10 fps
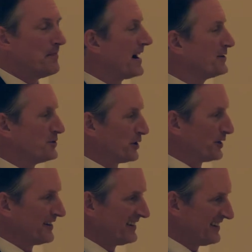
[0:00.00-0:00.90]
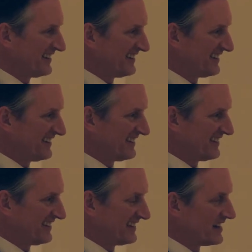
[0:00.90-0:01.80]
my journey.
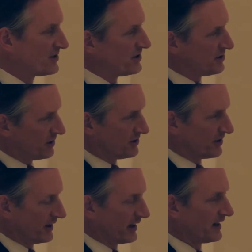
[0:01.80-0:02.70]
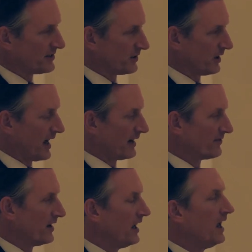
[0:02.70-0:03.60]
This is your journey and it's your
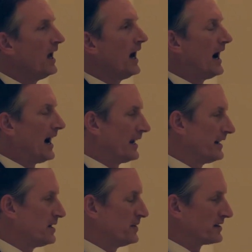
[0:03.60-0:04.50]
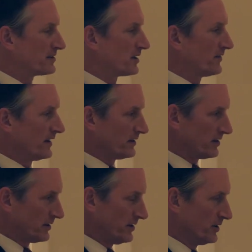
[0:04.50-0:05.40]
life. I need to be a servant
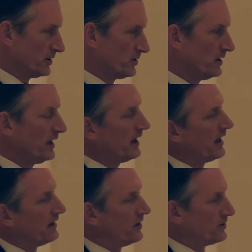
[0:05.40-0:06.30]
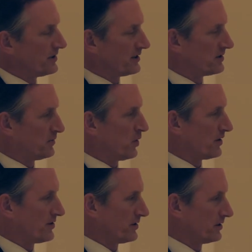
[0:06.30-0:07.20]
to you and those that
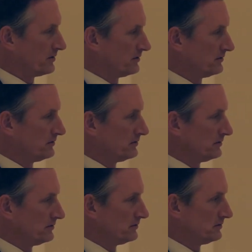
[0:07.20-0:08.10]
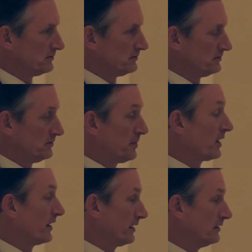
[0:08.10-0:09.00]
support you.
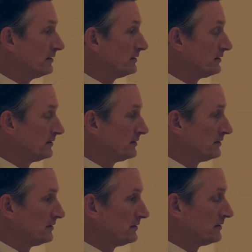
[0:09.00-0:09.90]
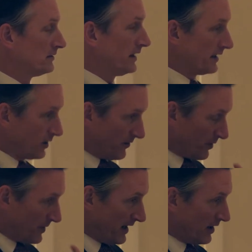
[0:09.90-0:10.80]
Period. Need to go
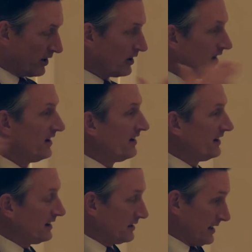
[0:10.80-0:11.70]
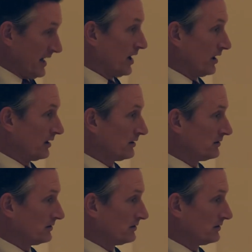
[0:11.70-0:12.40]
from here to here.